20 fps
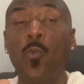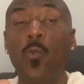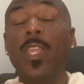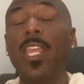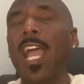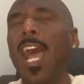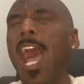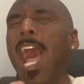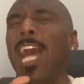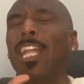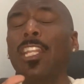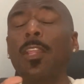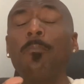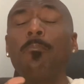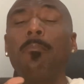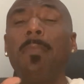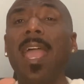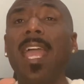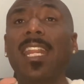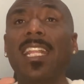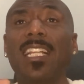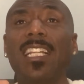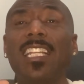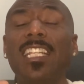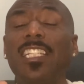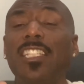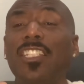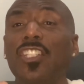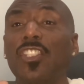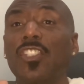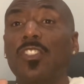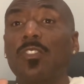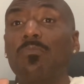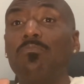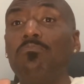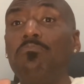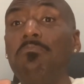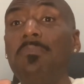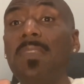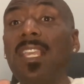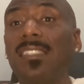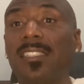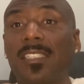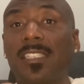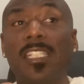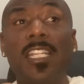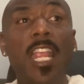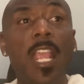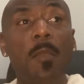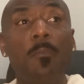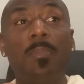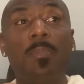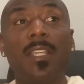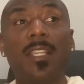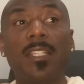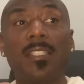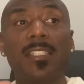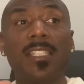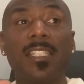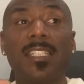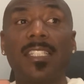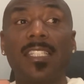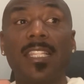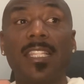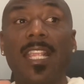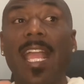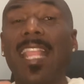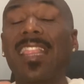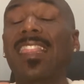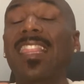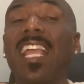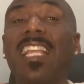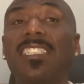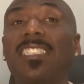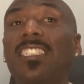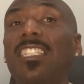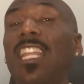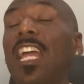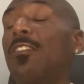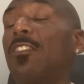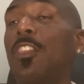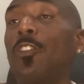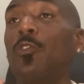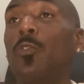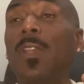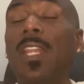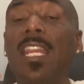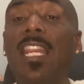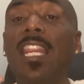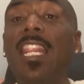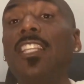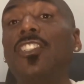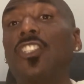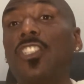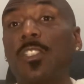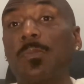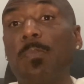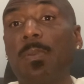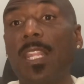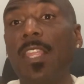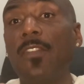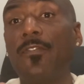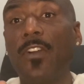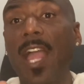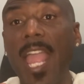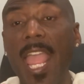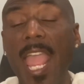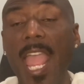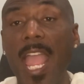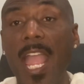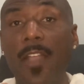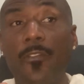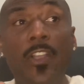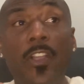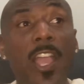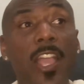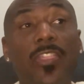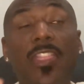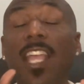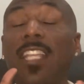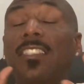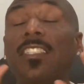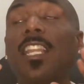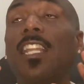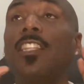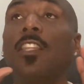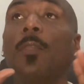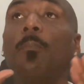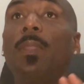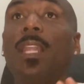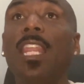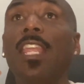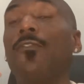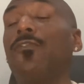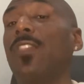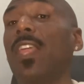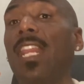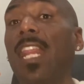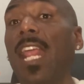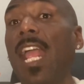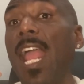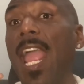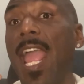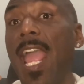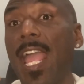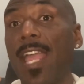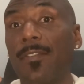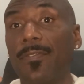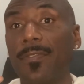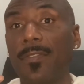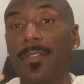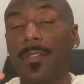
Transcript: we automatically dismiss it because it, that's not the religious belief I have. That's not the belief that I have.